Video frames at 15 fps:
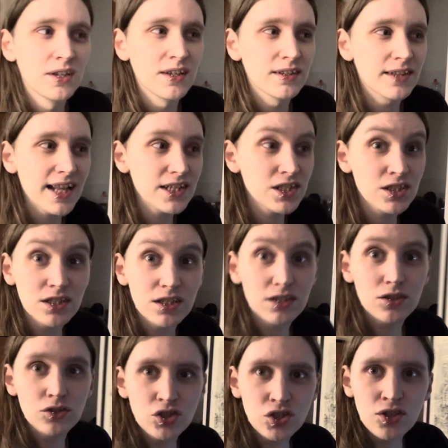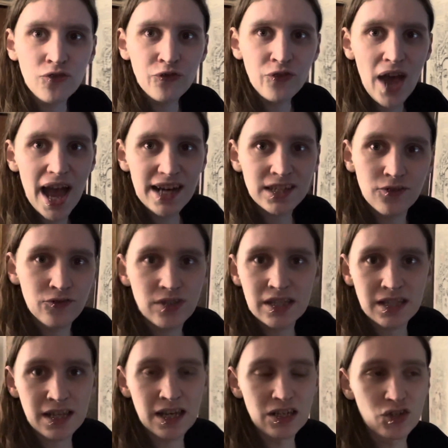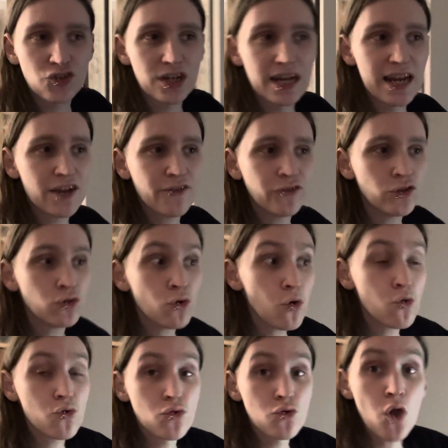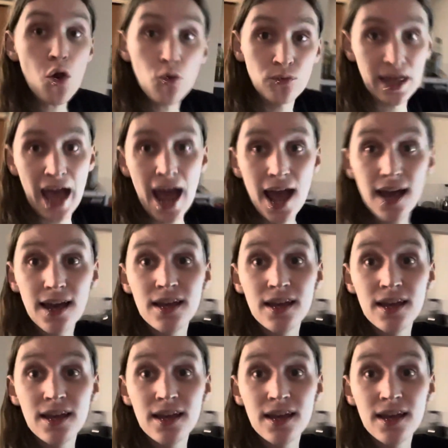That's, that's the facts of this country. If you don't know that,